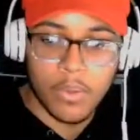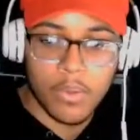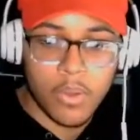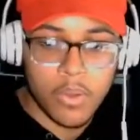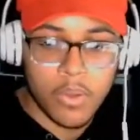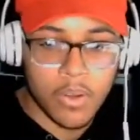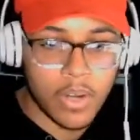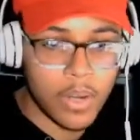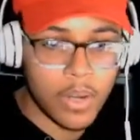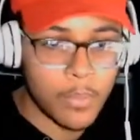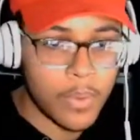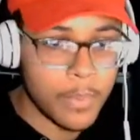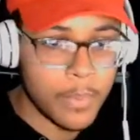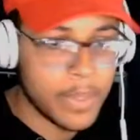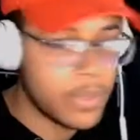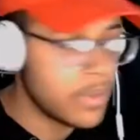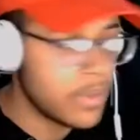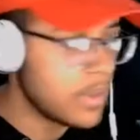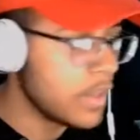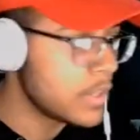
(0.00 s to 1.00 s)
hold on, I won't
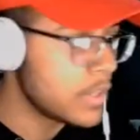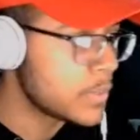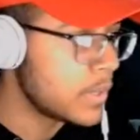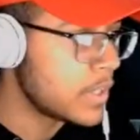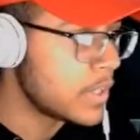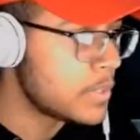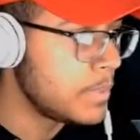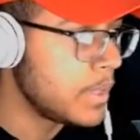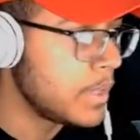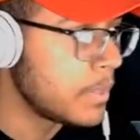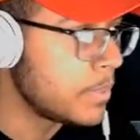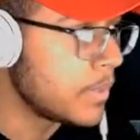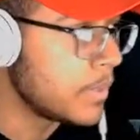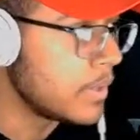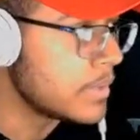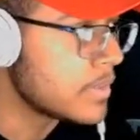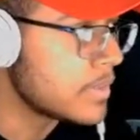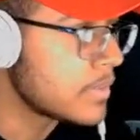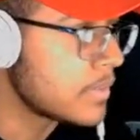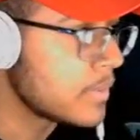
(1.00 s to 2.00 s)
make you guys watch me get points.